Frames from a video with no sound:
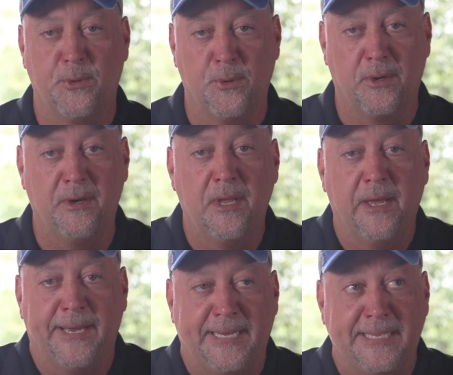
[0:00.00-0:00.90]
tour.
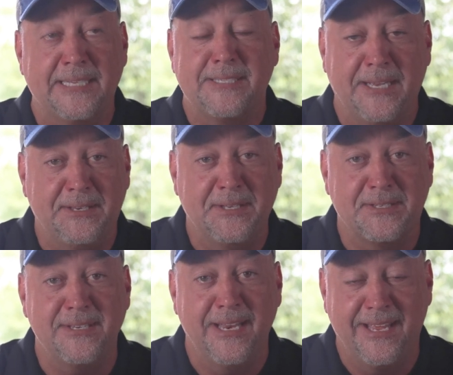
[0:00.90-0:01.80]
Yes, I did
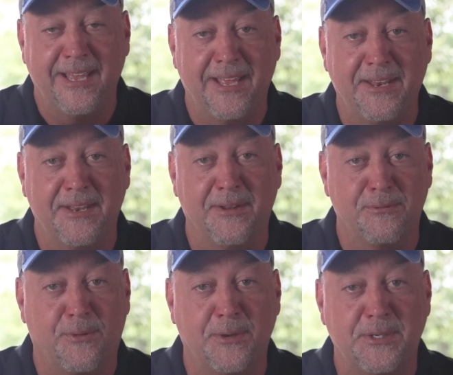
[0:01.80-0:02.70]
sneak in, and
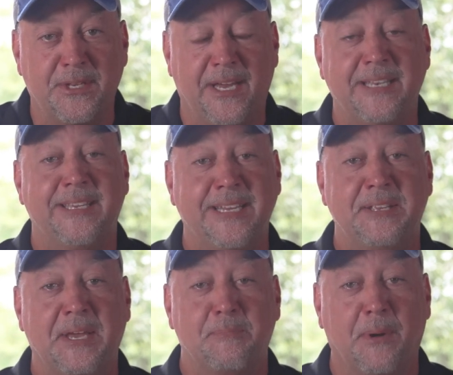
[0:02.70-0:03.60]
unfortunately, I
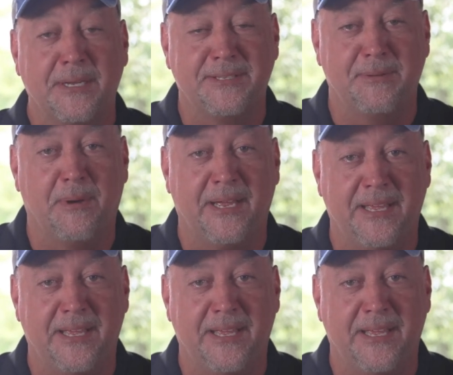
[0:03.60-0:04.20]
did get busted by